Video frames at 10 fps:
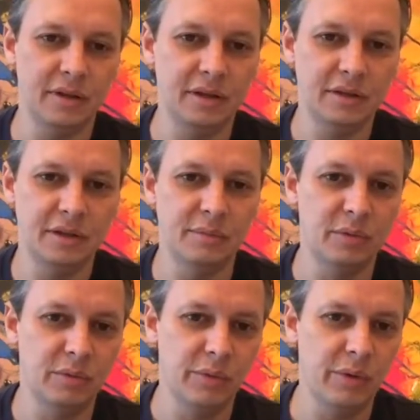this
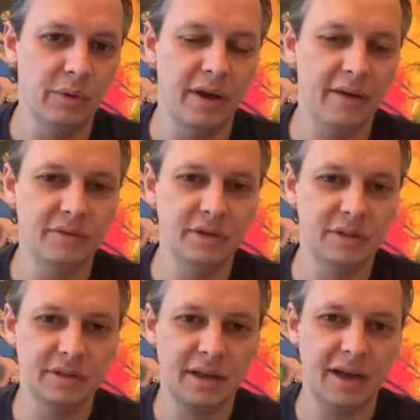number will have
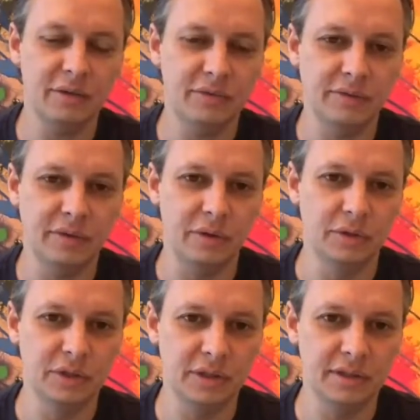this kind of
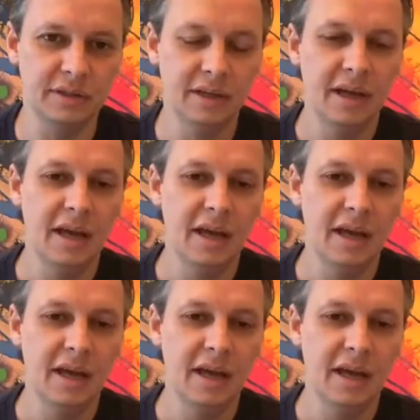evolution,